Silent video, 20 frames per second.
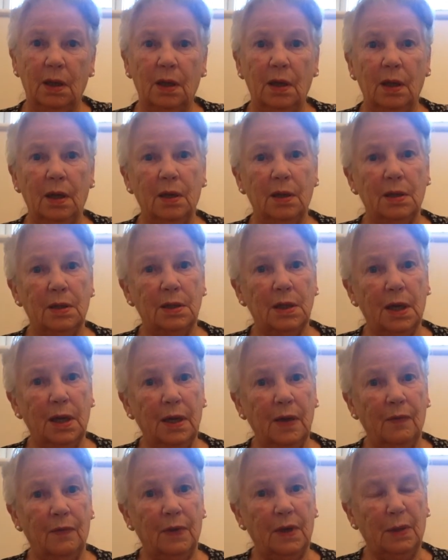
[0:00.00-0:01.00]
And
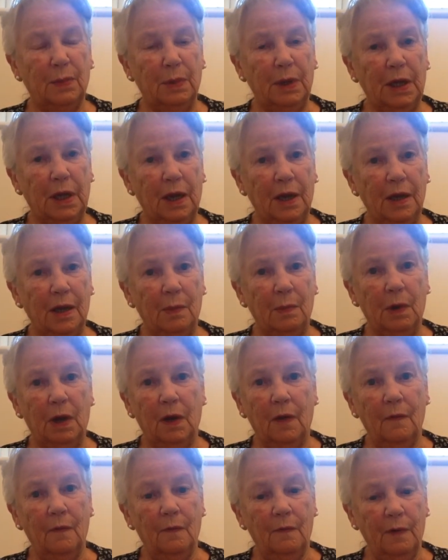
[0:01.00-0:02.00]
David became a
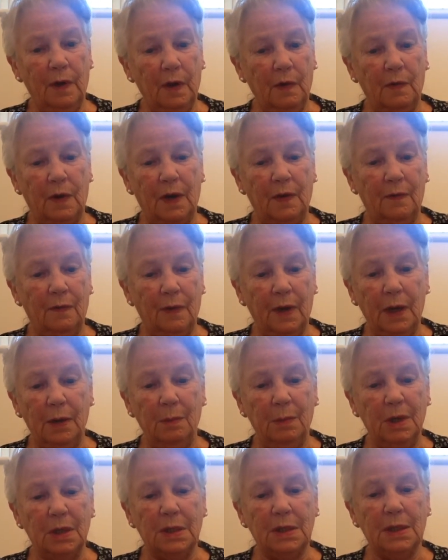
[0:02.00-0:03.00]
very
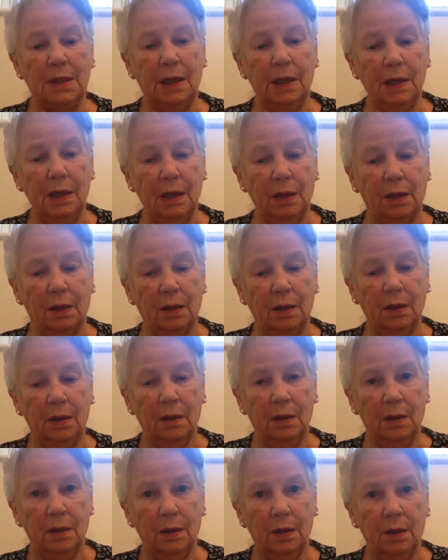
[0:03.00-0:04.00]
famous king.
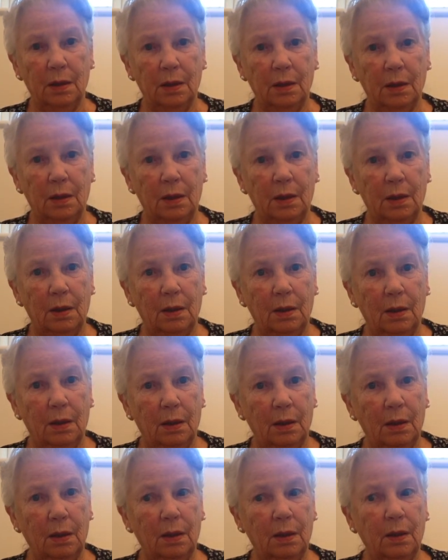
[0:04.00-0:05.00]

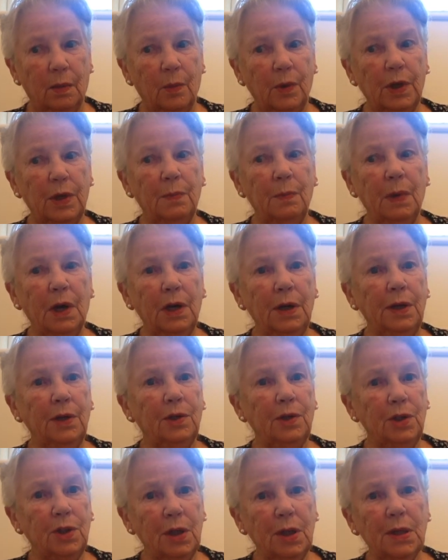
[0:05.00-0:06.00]
And we might
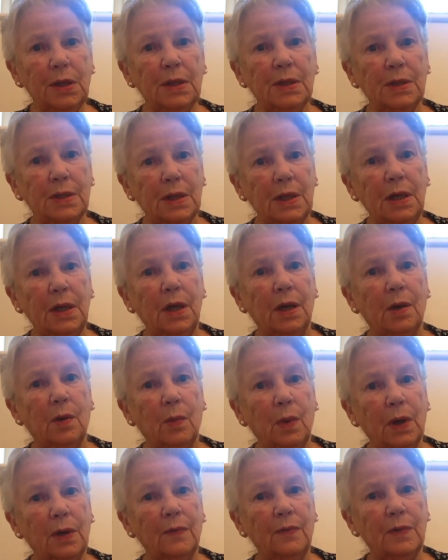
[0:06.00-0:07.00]
just hear
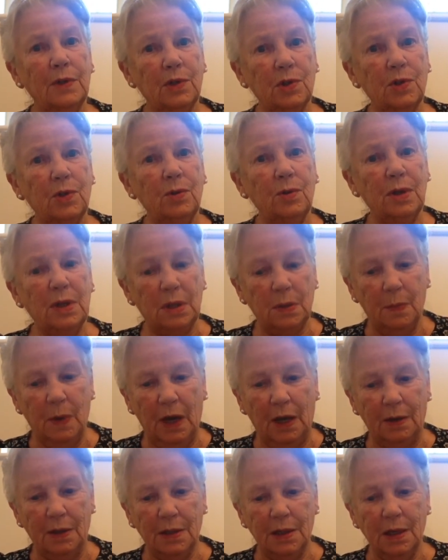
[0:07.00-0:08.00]
one of the stories
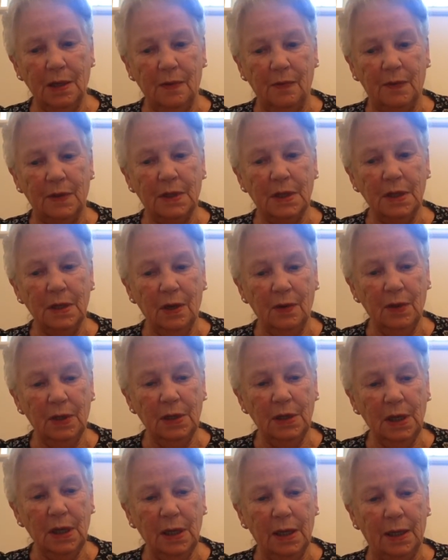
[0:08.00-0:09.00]
about David another
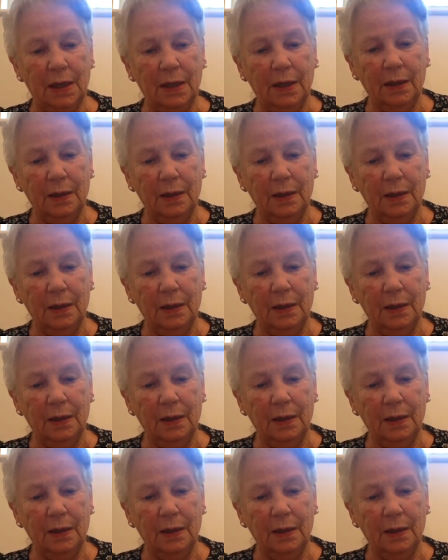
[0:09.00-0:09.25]
day.